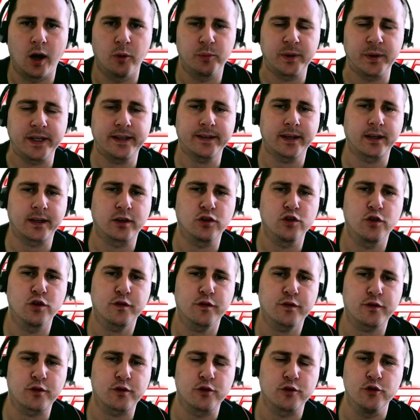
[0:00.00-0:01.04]
be taking you
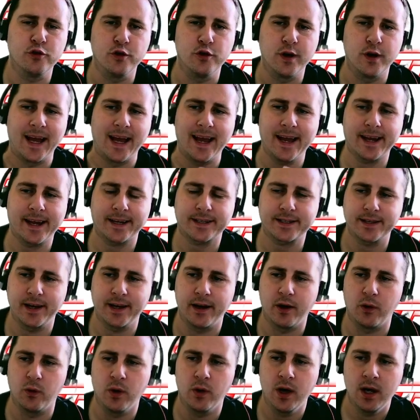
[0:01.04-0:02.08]
through
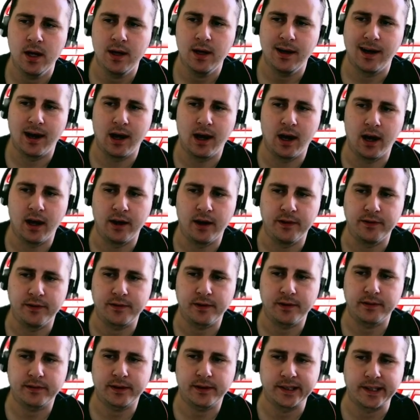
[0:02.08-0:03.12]
Excel, and
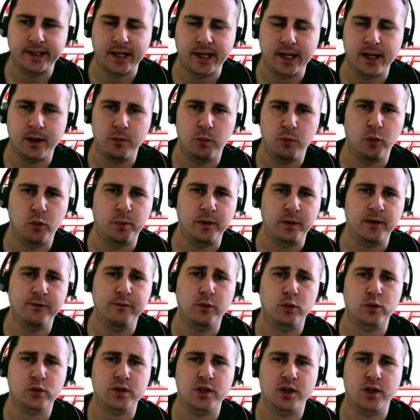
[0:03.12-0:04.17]
today we'll be
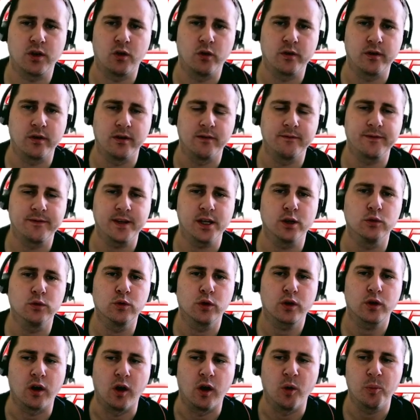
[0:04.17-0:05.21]
focusing on
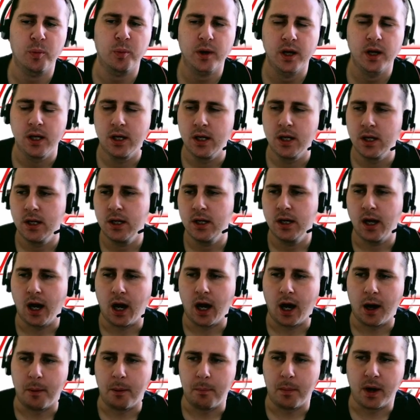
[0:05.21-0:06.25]
VLOOKUP.
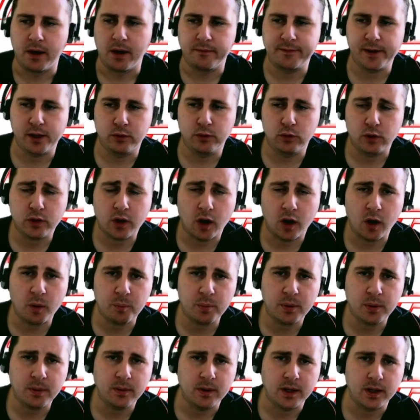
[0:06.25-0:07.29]
A VLOOKUP
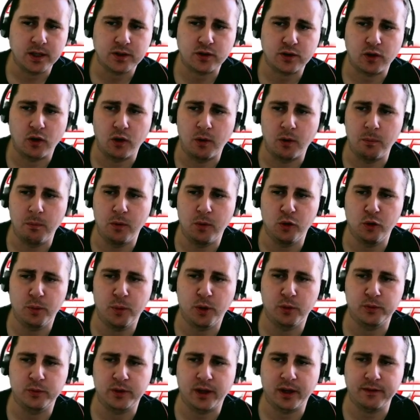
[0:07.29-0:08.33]
has got multiple
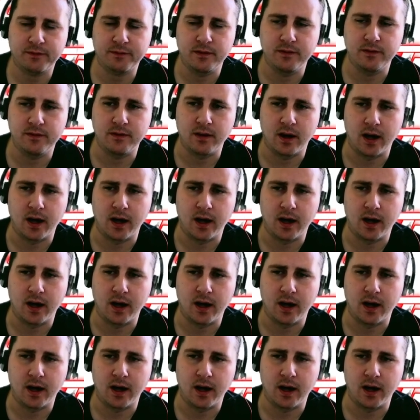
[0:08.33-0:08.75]
different